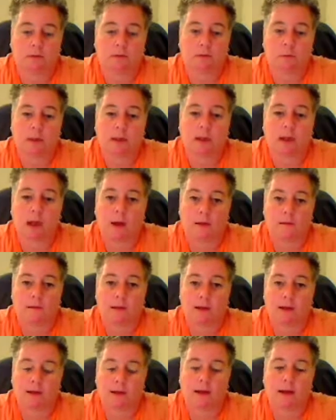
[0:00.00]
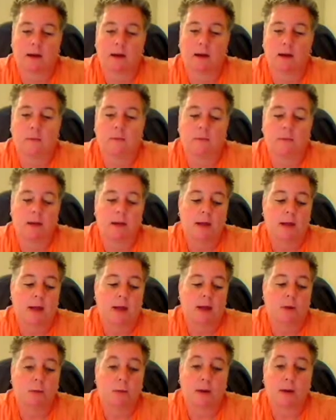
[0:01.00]
We love it.
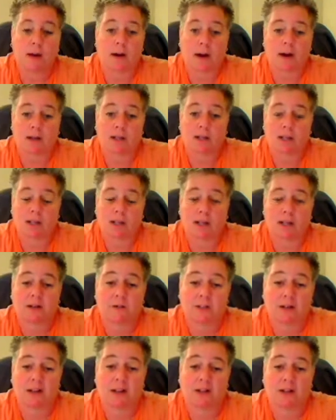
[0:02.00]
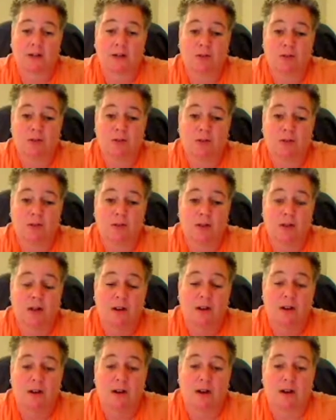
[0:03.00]
And we are actually getting ready to,
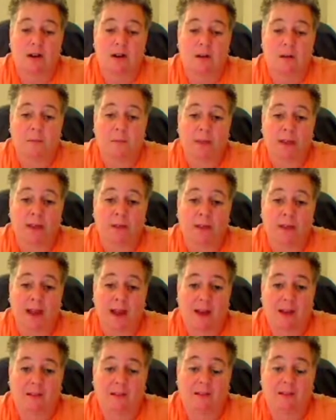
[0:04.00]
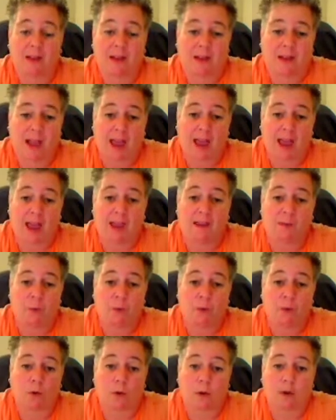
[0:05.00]
we only have like 8
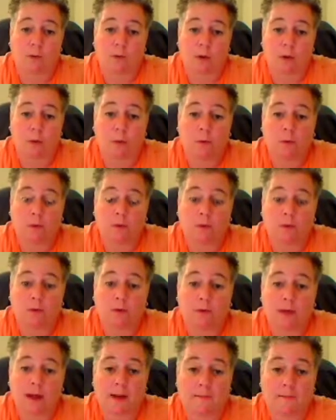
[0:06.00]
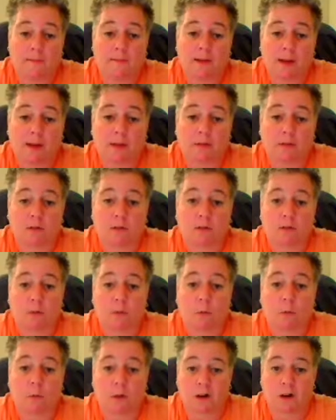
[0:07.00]
more, and we will have found
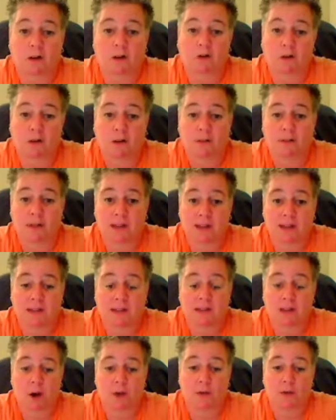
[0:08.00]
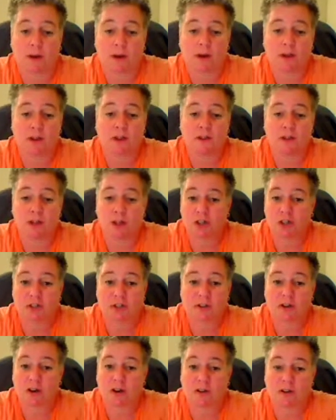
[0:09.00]
100 of these already, just
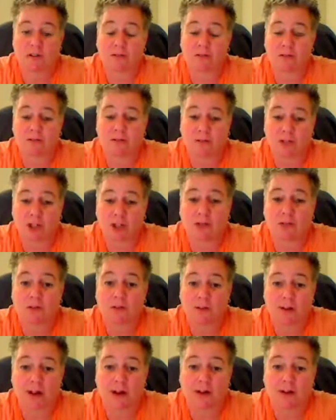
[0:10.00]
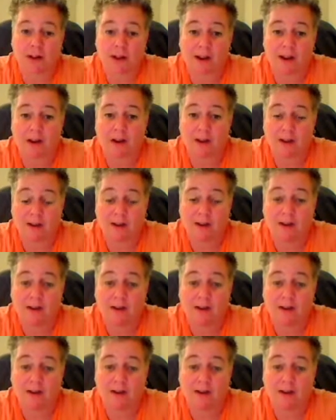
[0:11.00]
in our general area.